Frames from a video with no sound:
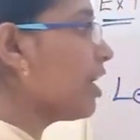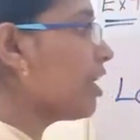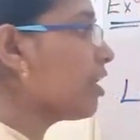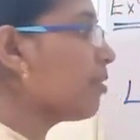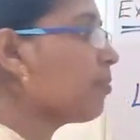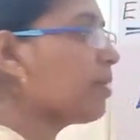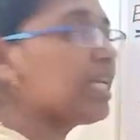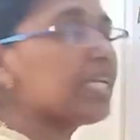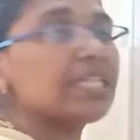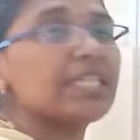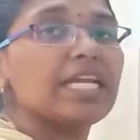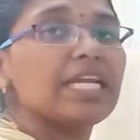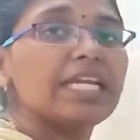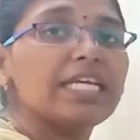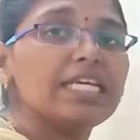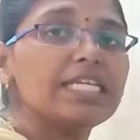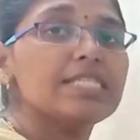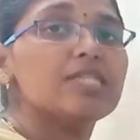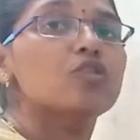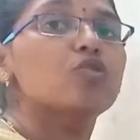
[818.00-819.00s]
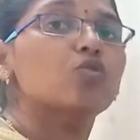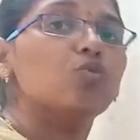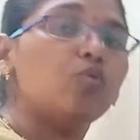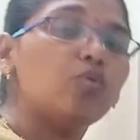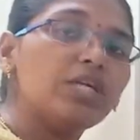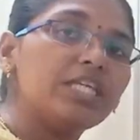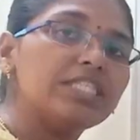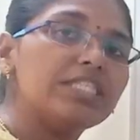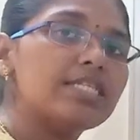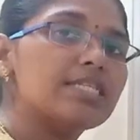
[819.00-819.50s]
5 are repeating. That is
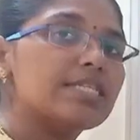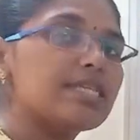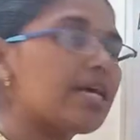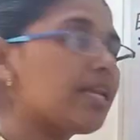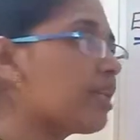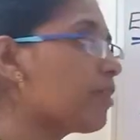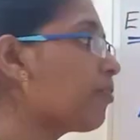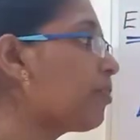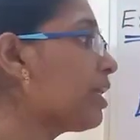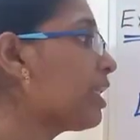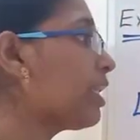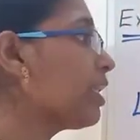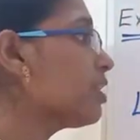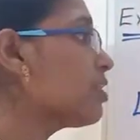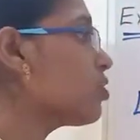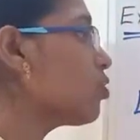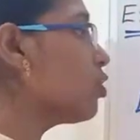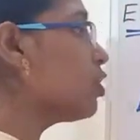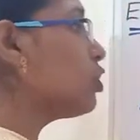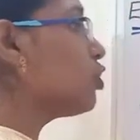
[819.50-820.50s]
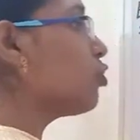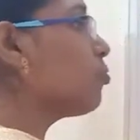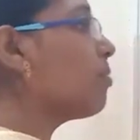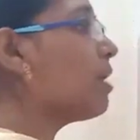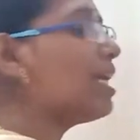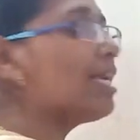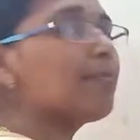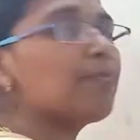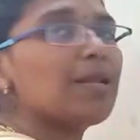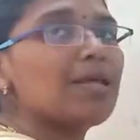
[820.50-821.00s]
2 digits are repeating. So you should
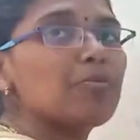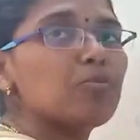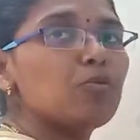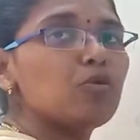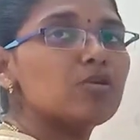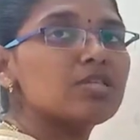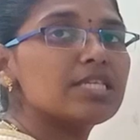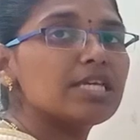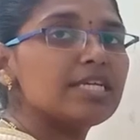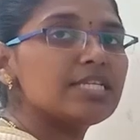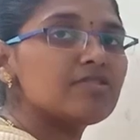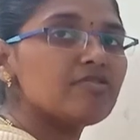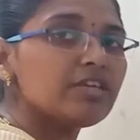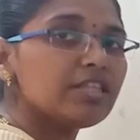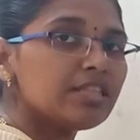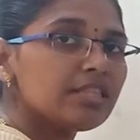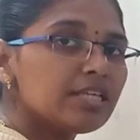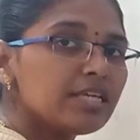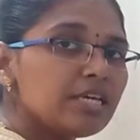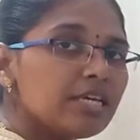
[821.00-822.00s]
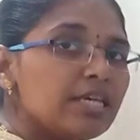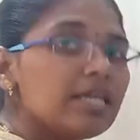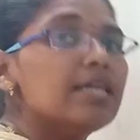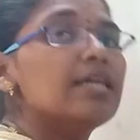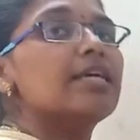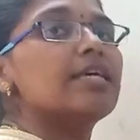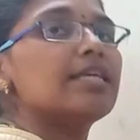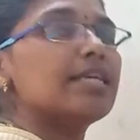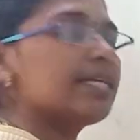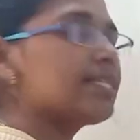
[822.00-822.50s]
multiply both sides with,
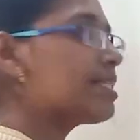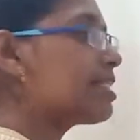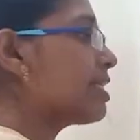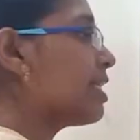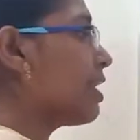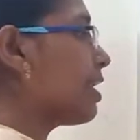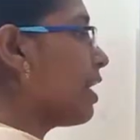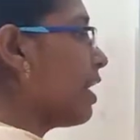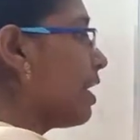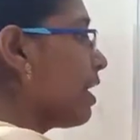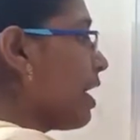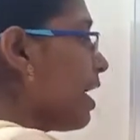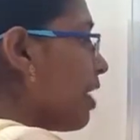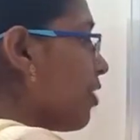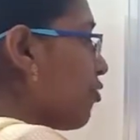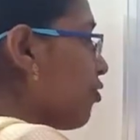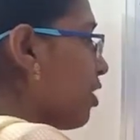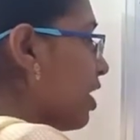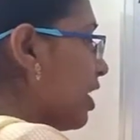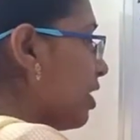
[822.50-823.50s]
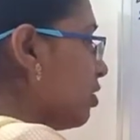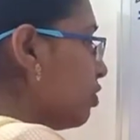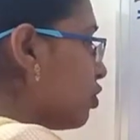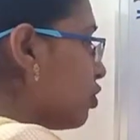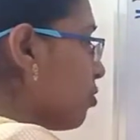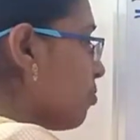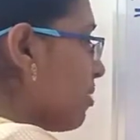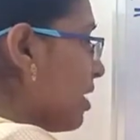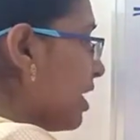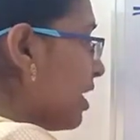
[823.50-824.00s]
yes children, 100. You
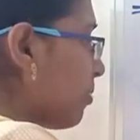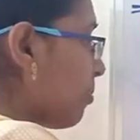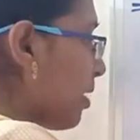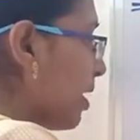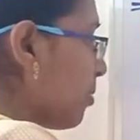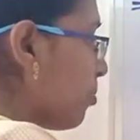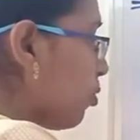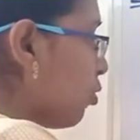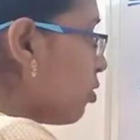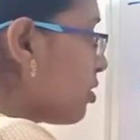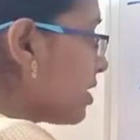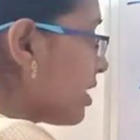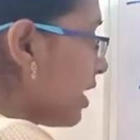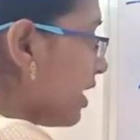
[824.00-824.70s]
should multiply both